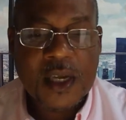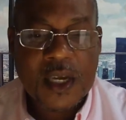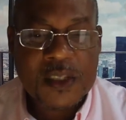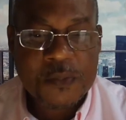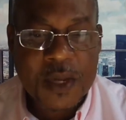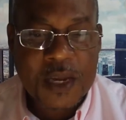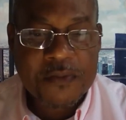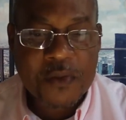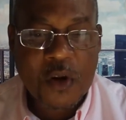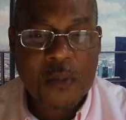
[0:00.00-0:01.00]
is paid
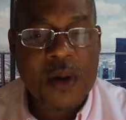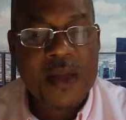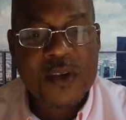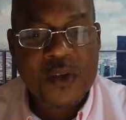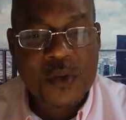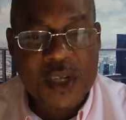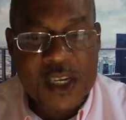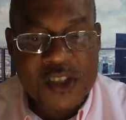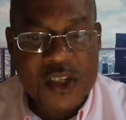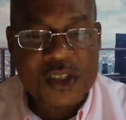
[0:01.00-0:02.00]
for by the
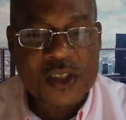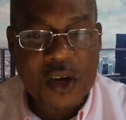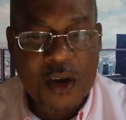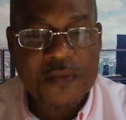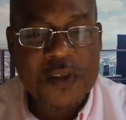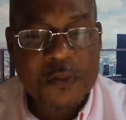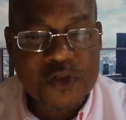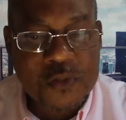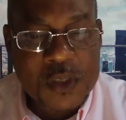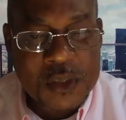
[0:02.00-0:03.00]
donations of the
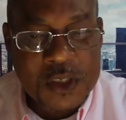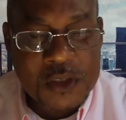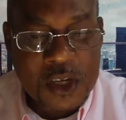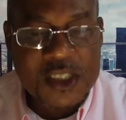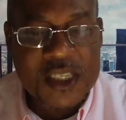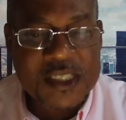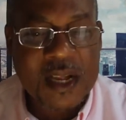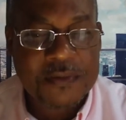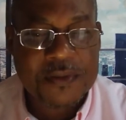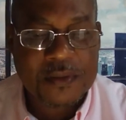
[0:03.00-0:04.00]
church
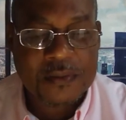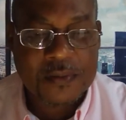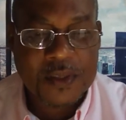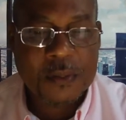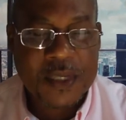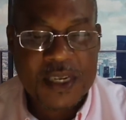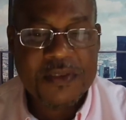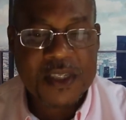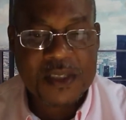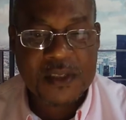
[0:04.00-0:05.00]
itself, the
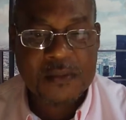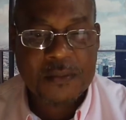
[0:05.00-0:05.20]
believers.